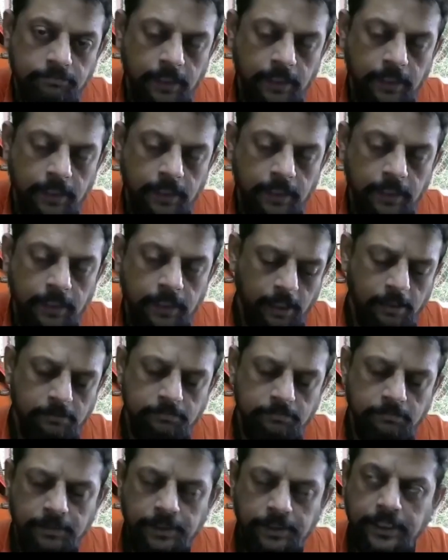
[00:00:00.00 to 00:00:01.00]
uh,
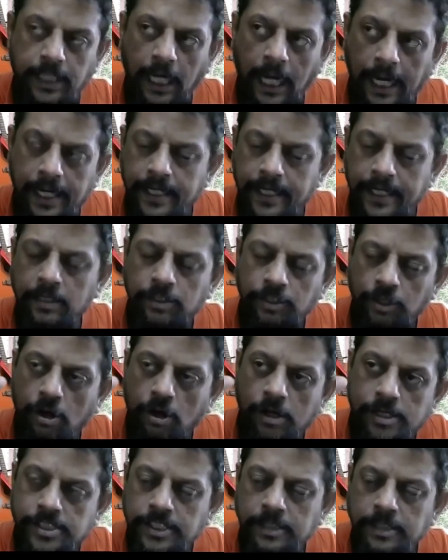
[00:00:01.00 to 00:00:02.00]
the idea the
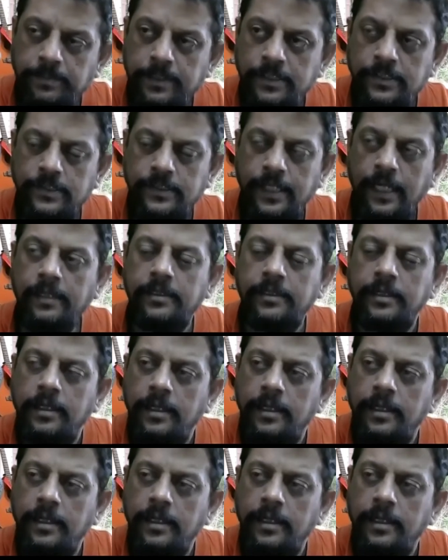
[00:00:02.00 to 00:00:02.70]
concept is that